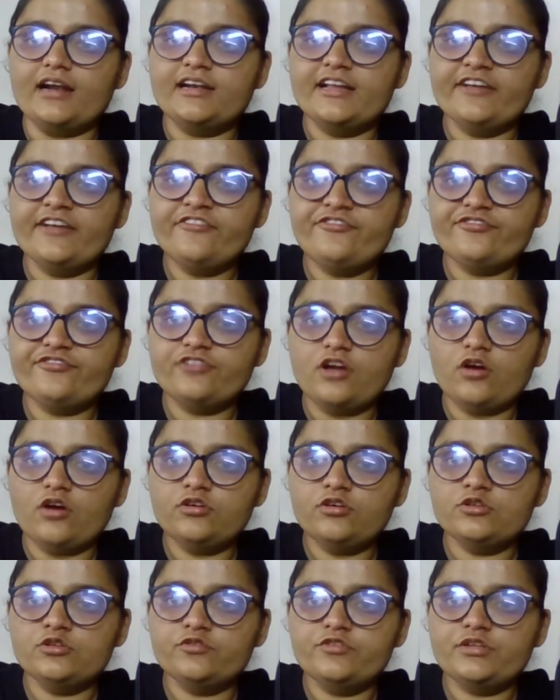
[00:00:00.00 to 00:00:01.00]
if now
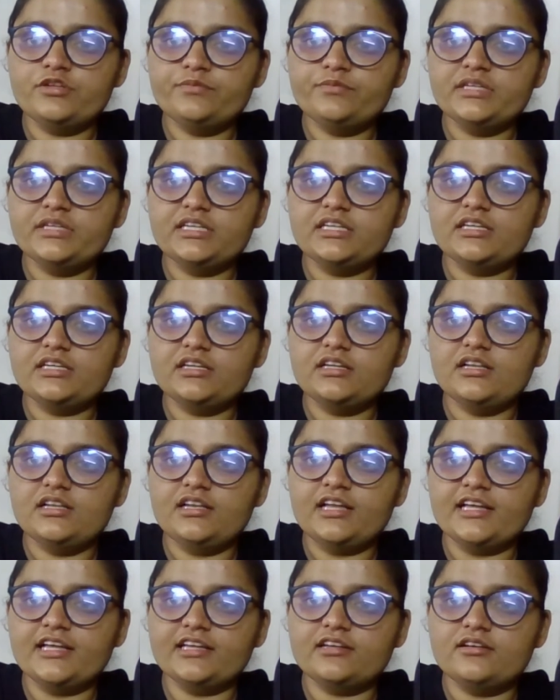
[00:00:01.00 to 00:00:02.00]
you will be
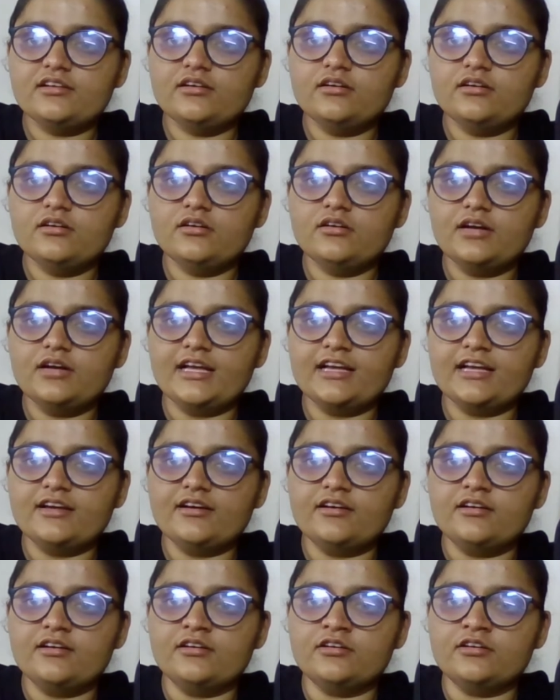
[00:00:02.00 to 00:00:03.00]
like
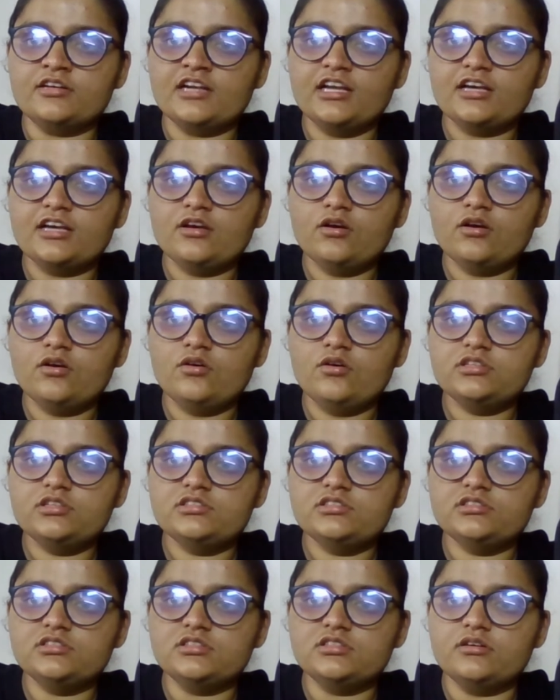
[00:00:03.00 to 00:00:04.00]
clicking
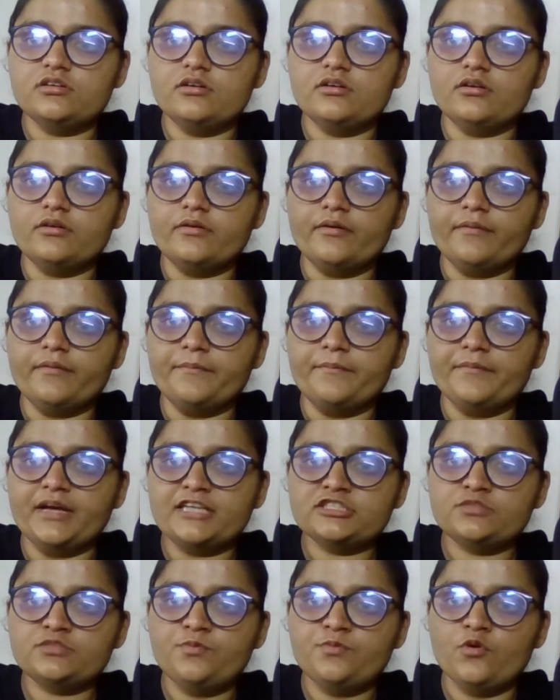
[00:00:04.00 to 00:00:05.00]
on the
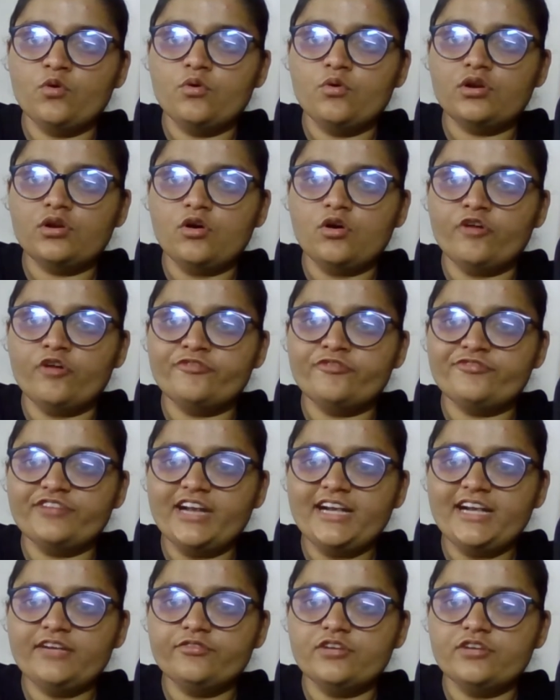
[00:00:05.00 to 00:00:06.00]
explore of
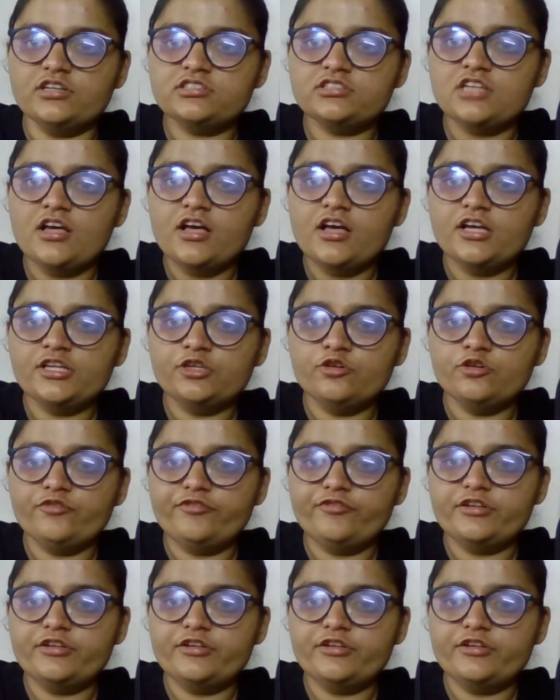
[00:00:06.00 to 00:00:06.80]
networks, you will